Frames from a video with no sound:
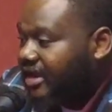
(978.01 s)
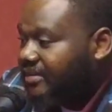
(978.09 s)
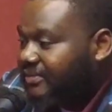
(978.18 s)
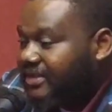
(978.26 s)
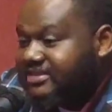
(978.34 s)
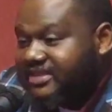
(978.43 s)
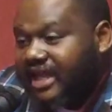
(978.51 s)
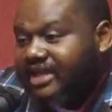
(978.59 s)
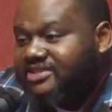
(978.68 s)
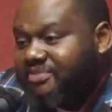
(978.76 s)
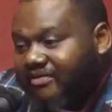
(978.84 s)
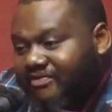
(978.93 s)
They
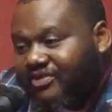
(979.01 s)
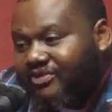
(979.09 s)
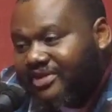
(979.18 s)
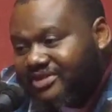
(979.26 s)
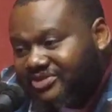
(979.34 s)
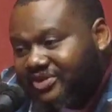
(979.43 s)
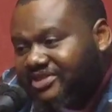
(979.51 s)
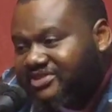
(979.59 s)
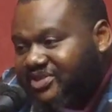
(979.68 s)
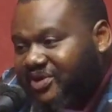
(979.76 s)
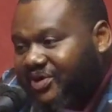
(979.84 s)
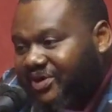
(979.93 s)
challenged my voter registration
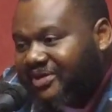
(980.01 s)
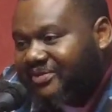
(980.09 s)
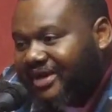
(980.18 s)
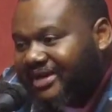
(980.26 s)
card, right?